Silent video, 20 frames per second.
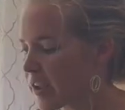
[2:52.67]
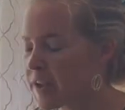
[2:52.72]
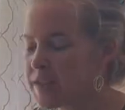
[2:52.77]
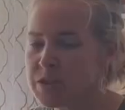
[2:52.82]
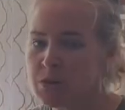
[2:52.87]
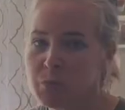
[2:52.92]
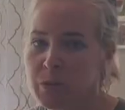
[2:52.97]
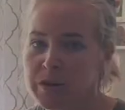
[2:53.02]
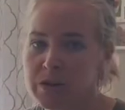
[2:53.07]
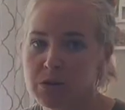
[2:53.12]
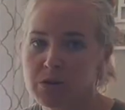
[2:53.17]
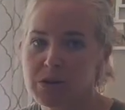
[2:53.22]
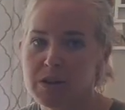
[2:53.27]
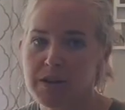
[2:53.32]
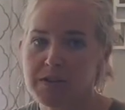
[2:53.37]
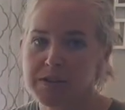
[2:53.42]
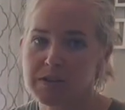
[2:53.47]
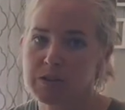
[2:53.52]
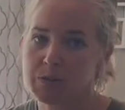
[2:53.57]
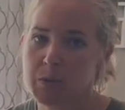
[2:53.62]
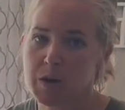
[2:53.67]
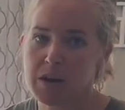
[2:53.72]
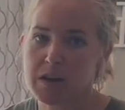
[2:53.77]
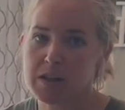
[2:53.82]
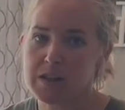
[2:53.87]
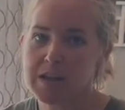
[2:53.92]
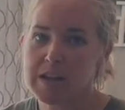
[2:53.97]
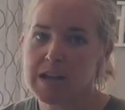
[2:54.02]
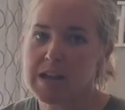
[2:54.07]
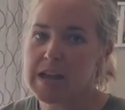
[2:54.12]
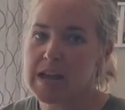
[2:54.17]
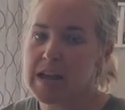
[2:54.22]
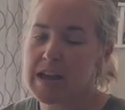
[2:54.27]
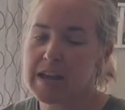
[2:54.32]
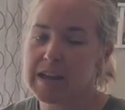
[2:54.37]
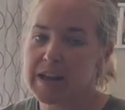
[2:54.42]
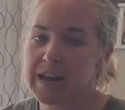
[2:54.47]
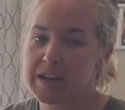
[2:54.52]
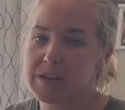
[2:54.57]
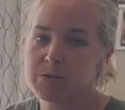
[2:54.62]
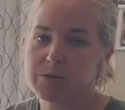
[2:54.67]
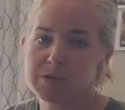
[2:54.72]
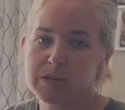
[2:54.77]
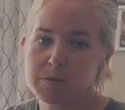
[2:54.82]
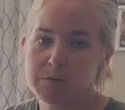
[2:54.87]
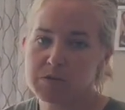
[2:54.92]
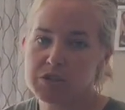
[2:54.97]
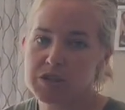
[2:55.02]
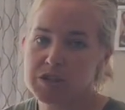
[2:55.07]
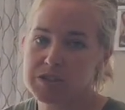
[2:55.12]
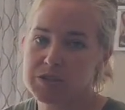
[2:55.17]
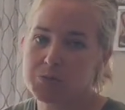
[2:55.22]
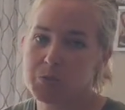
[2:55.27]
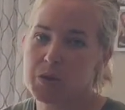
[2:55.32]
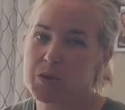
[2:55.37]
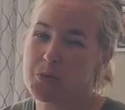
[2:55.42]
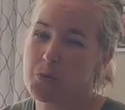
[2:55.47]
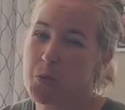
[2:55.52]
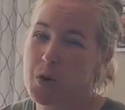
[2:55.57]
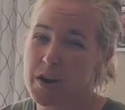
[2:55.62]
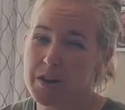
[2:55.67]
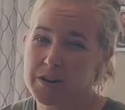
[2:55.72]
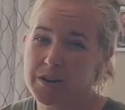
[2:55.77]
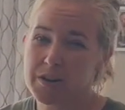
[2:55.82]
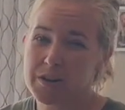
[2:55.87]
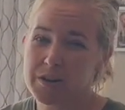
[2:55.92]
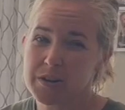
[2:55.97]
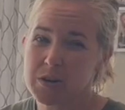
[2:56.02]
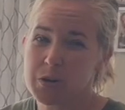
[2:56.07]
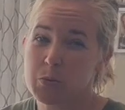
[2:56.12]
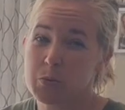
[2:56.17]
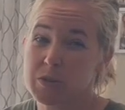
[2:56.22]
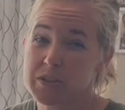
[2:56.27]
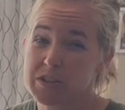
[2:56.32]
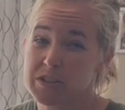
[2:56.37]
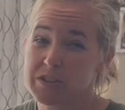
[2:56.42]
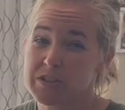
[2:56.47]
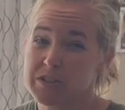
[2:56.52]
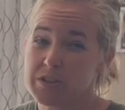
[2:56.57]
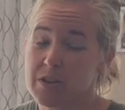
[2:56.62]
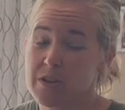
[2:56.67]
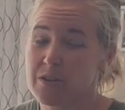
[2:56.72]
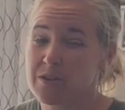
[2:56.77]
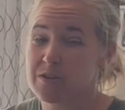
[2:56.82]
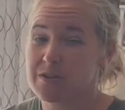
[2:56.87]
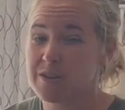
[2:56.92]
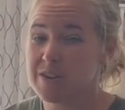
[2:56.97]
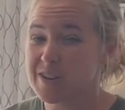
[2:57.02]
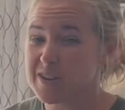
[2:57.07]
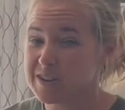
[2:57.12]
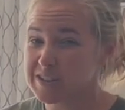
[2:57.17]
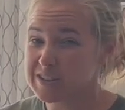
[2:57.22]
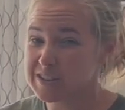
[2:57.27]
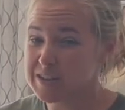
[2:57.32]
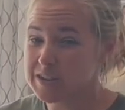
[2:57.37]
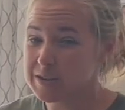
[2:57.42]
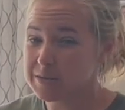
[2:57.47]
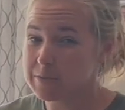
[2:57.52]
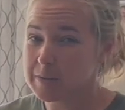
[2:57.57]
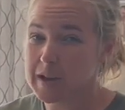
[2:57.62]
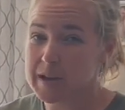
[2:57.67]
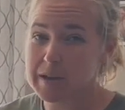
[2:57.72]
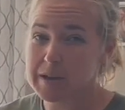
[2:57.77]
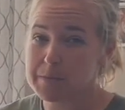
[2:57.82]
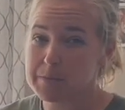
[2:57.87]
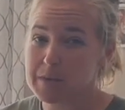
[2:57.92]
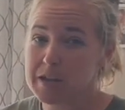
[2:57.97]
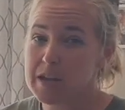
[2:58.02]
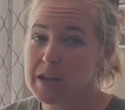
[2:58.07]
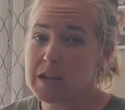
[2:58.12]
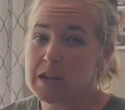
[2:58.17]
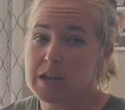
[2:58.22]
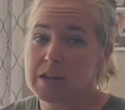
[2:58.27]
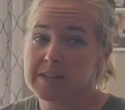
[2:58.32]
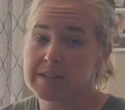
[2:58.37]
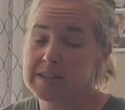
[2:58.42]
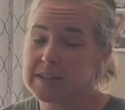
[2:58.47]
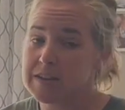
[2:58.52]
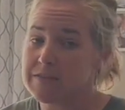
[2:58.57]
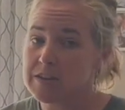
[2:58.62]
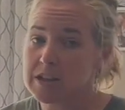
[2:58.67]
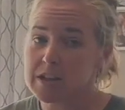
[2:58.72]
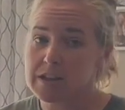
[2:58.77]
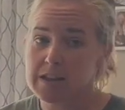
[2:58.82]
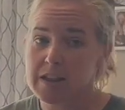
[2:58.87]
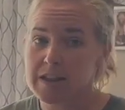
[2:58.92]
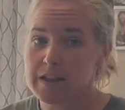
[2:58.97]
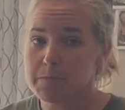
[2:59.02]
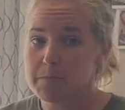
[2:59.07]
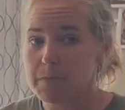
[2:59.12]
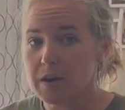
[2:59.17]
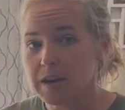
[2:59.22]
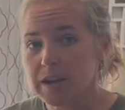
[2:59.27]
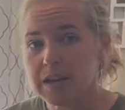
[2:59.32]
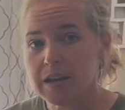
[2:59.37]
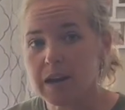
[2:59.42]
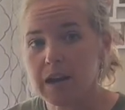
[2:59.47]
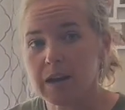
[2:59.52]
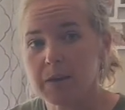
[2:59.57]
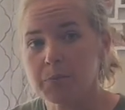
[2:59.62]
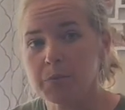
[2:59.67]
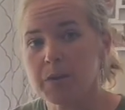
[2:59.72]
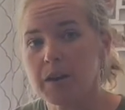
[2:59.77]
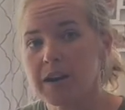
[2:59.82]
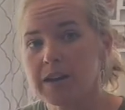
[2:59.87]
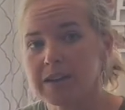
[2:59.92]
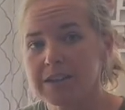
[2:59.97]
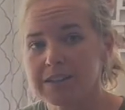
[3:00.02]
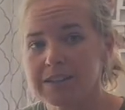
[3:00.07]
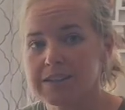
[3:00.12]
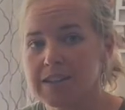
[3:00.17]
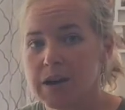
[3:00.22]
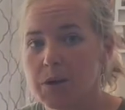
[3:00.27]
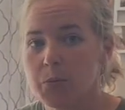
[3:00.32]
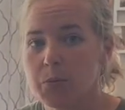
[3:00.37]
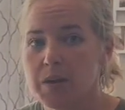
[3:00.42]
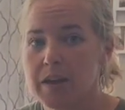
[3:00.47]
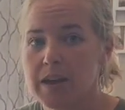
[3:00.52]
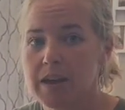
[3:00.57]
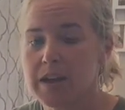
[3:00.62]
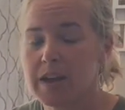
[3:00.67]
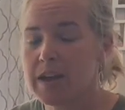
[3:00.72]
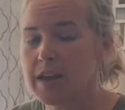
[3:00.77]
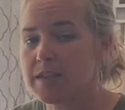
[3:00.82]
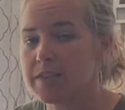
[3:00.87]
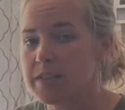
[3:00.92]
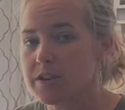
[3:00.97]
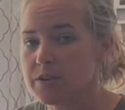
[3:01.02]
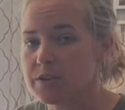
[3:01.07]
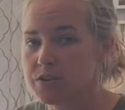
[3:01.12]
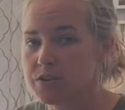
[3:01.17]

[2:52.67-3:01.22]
and the window cloth as well. And I use them just with water, which is awesome. I'm saving a lot of money on products that way, and they're